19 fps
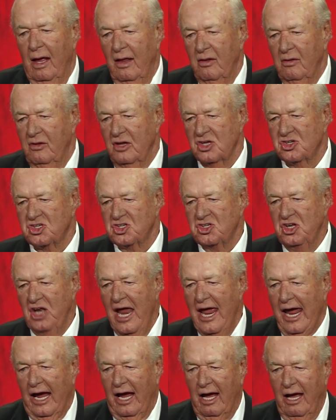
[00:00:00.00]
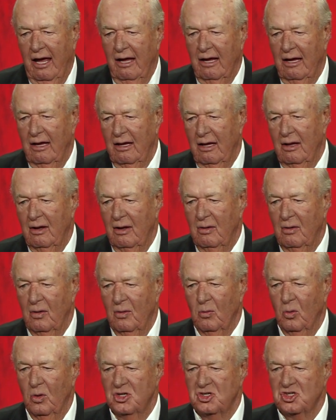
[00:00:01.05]
this snake
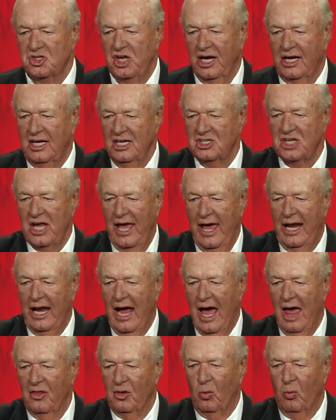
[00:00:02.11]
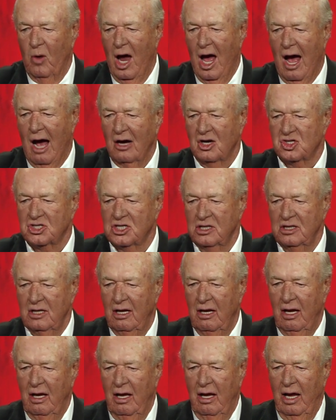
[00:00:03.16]
would stick its head out of the rocks,
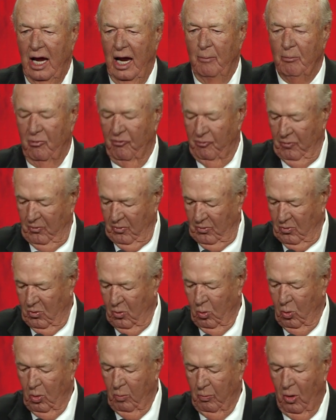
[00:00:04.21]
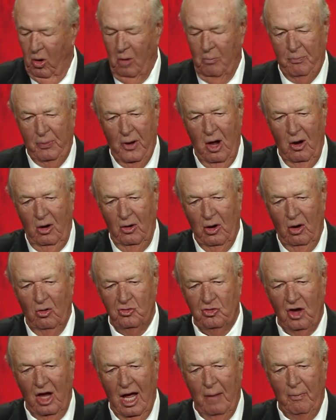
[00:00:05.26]
and when we're both pulling
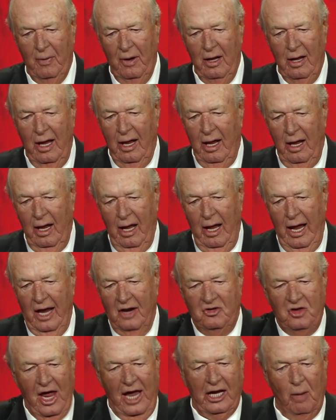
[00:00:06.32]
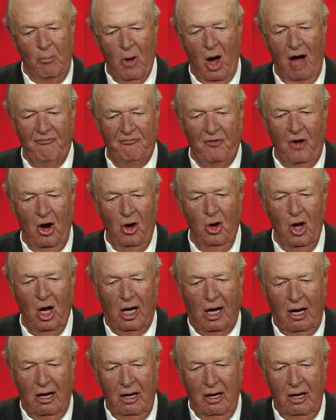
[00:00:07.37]
those up and take them off our hook.